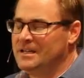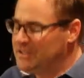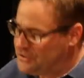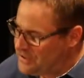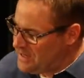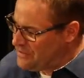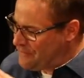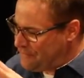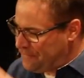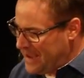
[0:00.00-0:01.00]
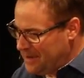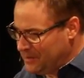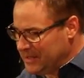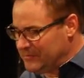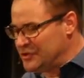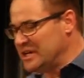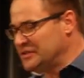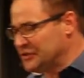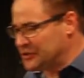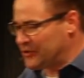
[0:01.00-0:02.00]
You see, the family of
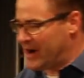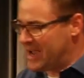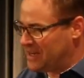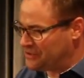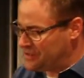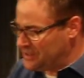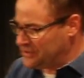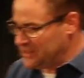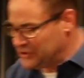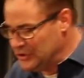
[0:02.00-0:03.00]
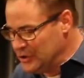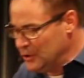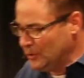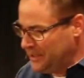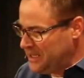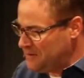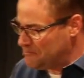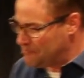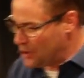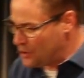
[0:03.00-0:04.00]
Jesus Christ, this newly
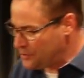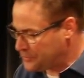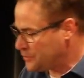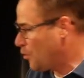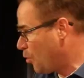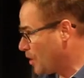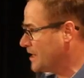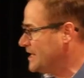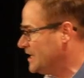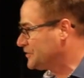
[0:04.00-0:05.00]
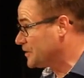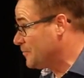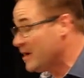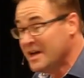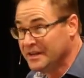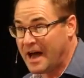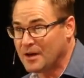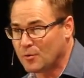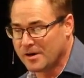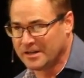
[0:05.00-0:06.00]
birthed organism,
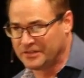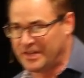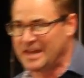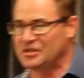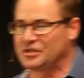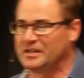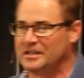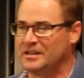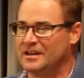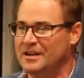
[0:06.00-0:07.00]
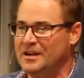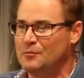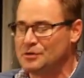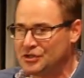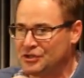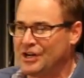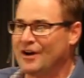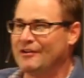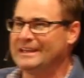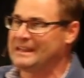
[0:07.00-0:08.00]
not organization, was
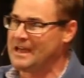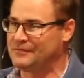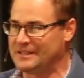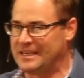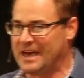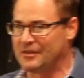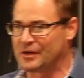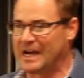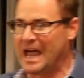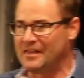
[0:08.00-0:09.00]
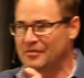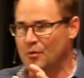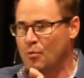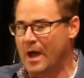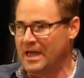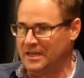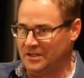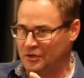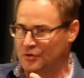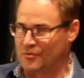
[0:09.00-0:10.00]
sharing life together, and the way
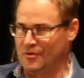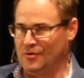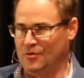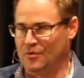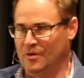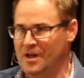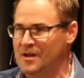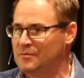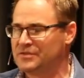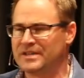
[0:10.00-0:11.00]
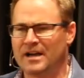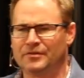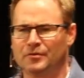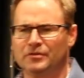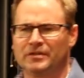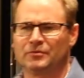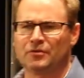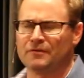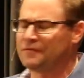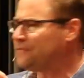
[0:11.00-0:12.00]
it grew was not through some
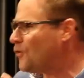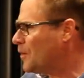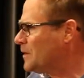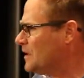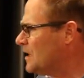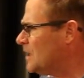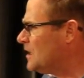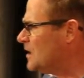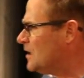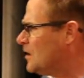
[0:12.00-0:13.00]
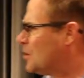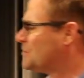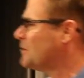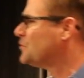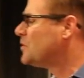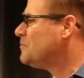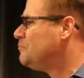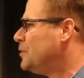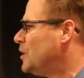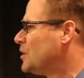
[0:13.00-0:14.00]
sort of formula or some sort
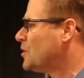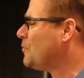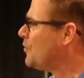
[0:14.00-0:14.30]
of book or